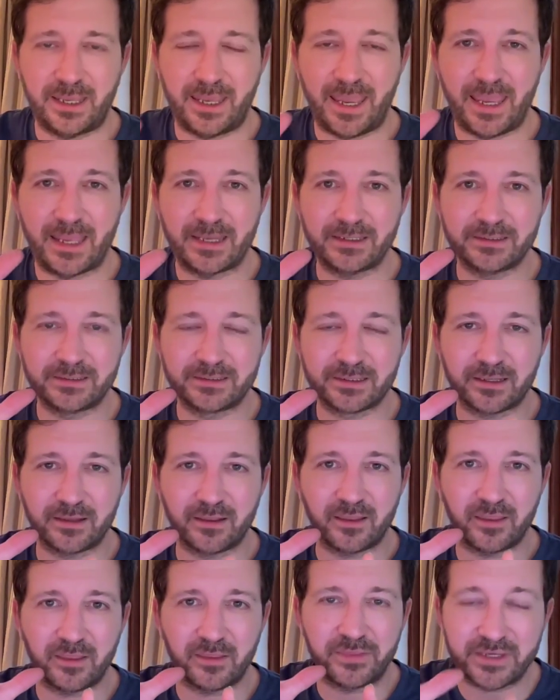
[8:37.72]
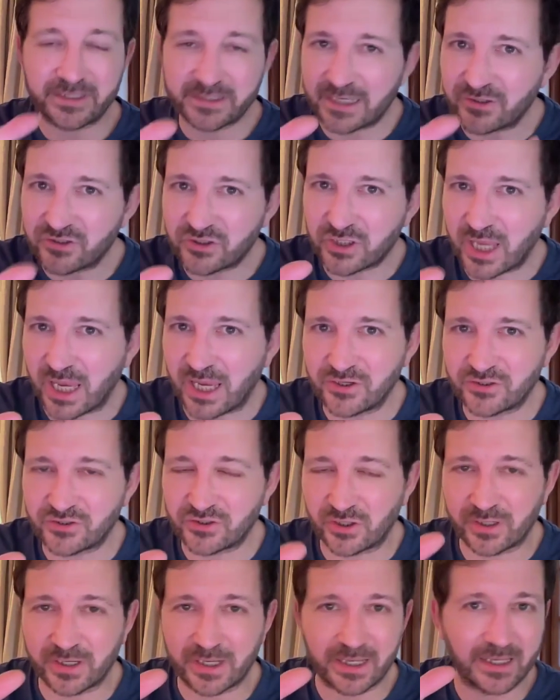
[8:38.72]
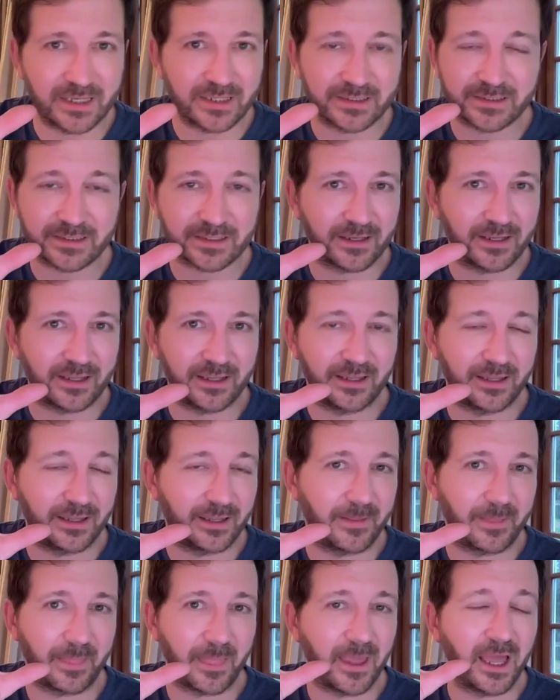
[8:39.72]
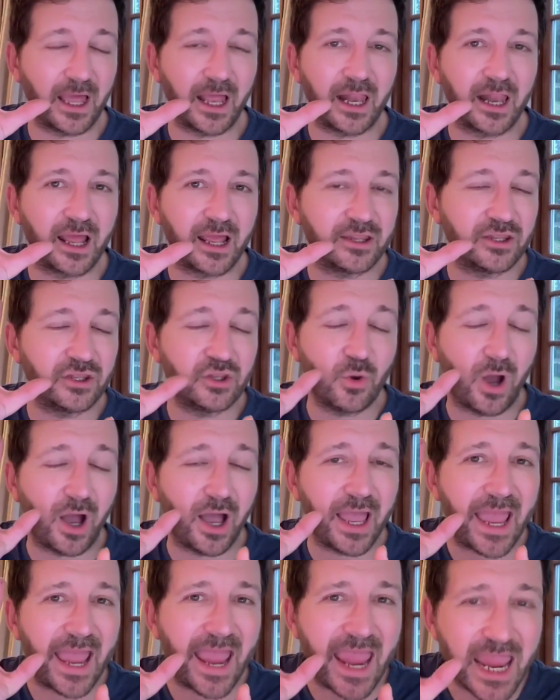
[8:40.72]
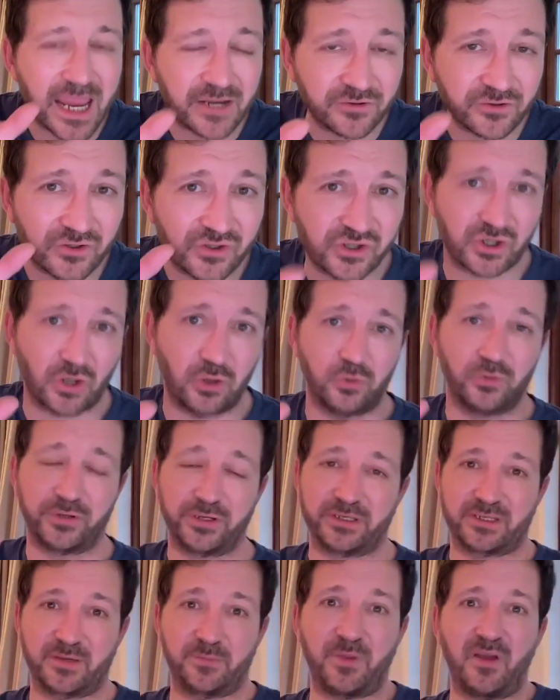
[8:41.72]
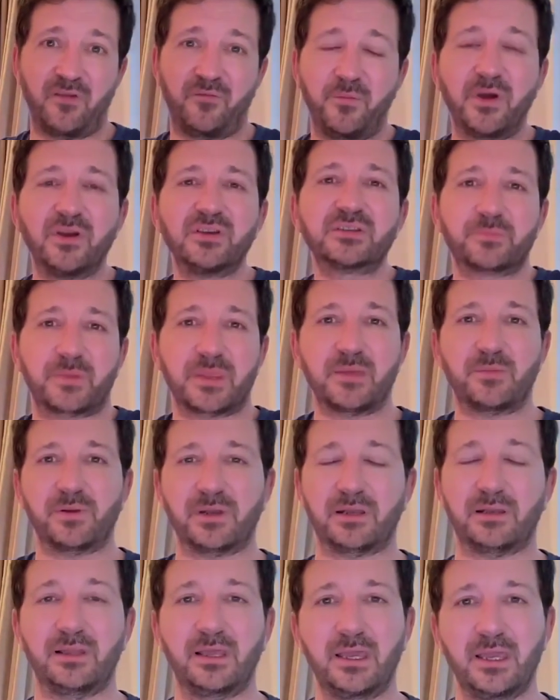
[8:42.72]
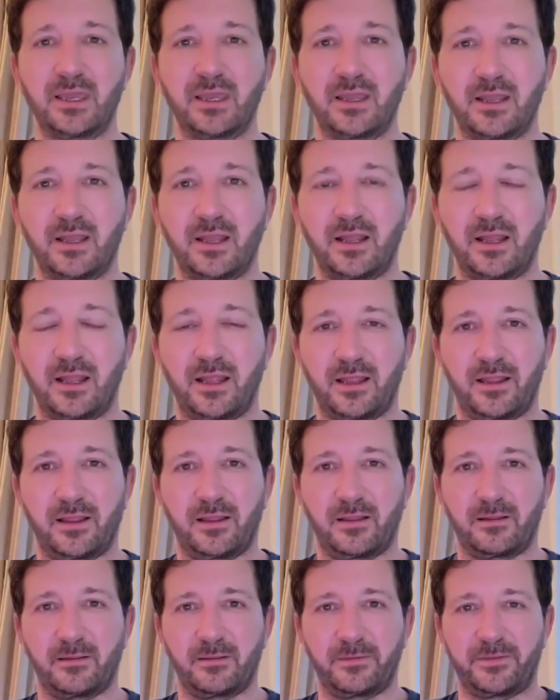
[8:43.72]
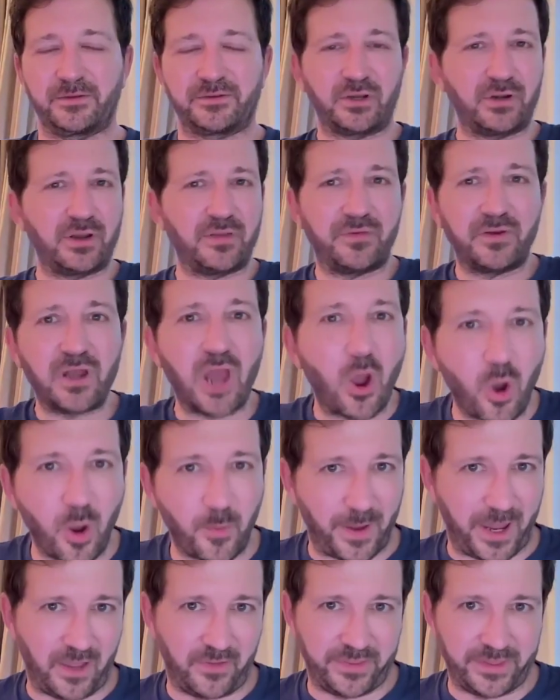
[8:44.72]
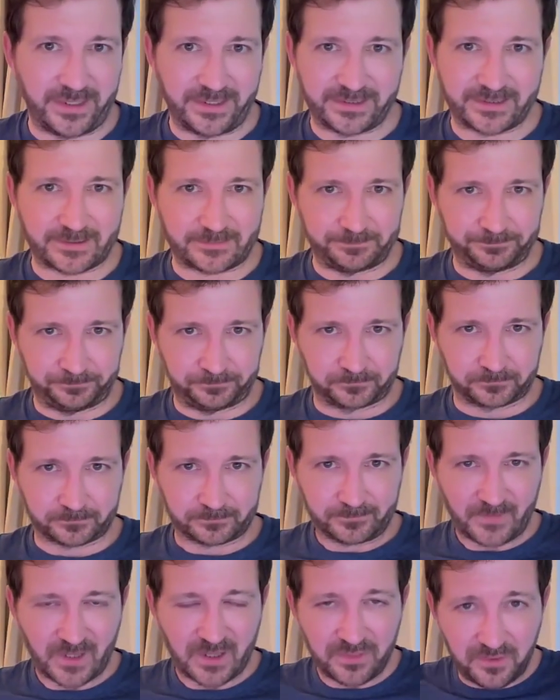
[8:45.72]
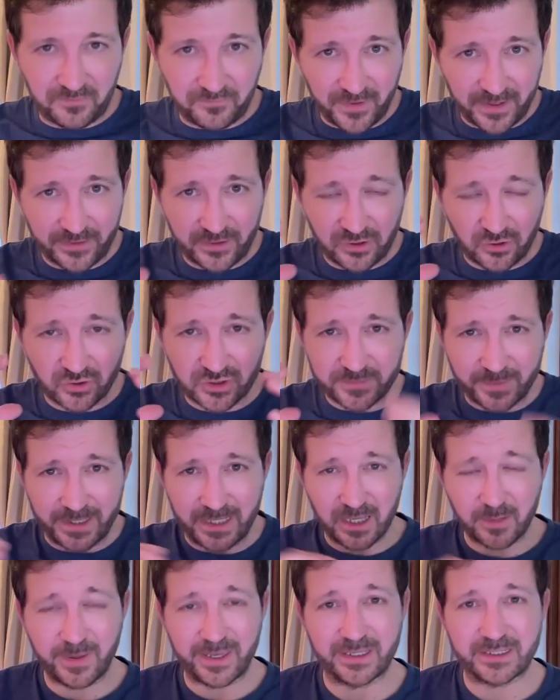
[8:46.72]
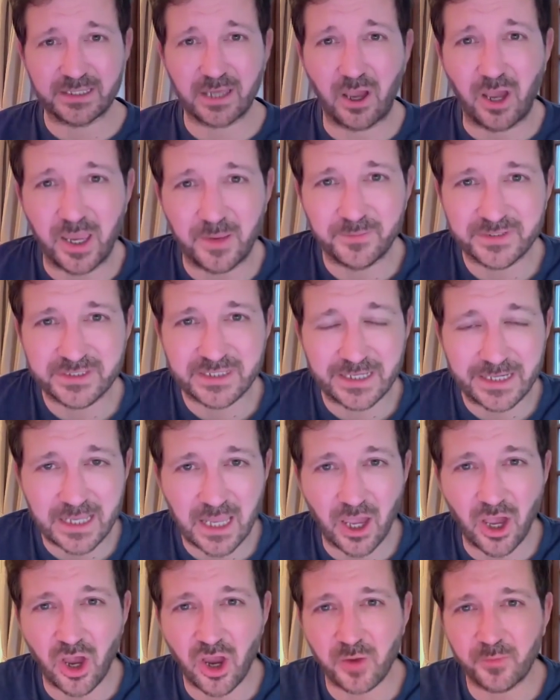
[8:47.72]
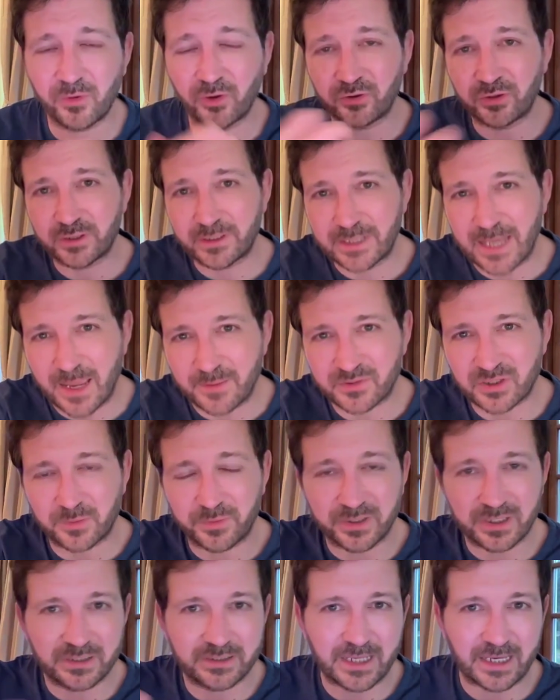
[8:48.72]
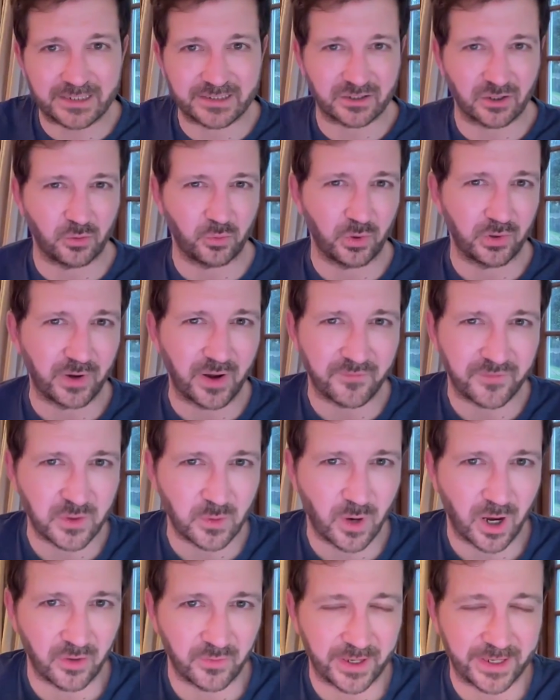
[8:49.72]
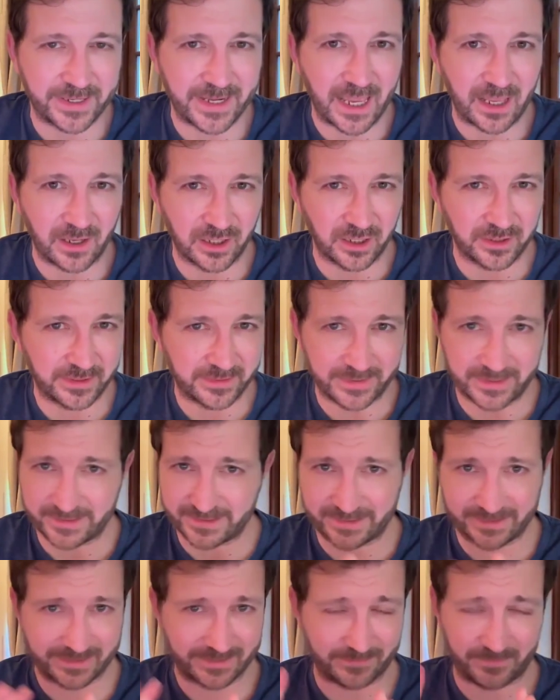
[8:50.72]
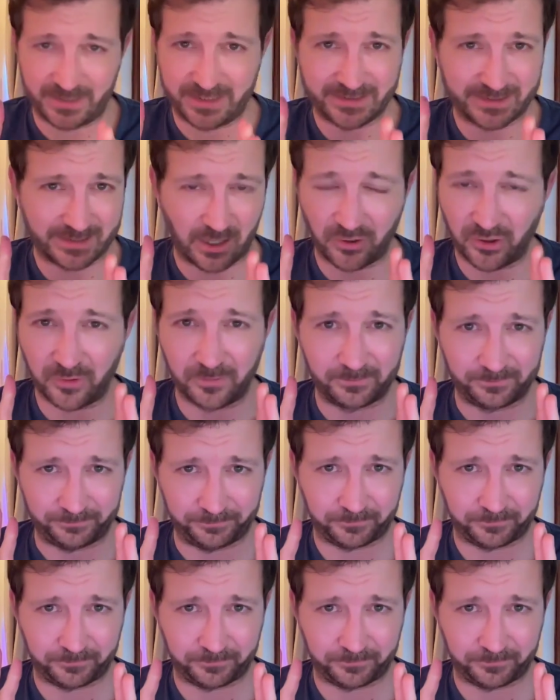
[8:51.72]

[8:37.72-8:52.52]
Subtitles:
and this education is, you are head and shoulders above most people that don't even know about this. The fact that you're spending a bit of time sitting at home on your laptop or your desktop, wherever you are right now learning this, is going to